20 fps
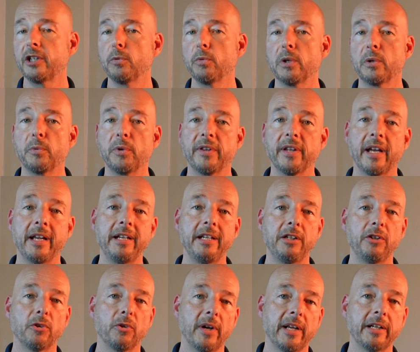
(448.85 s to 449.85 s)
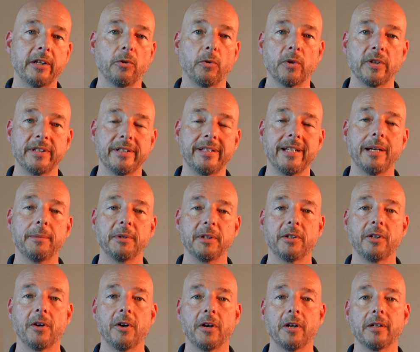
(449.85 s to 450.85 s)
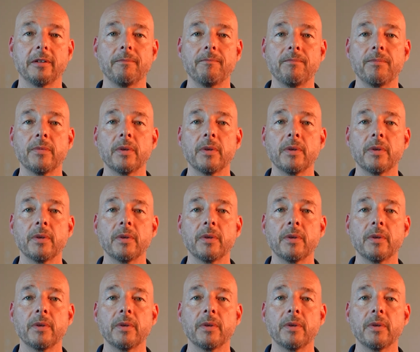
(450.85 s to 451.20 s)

you would with any credit or debit card.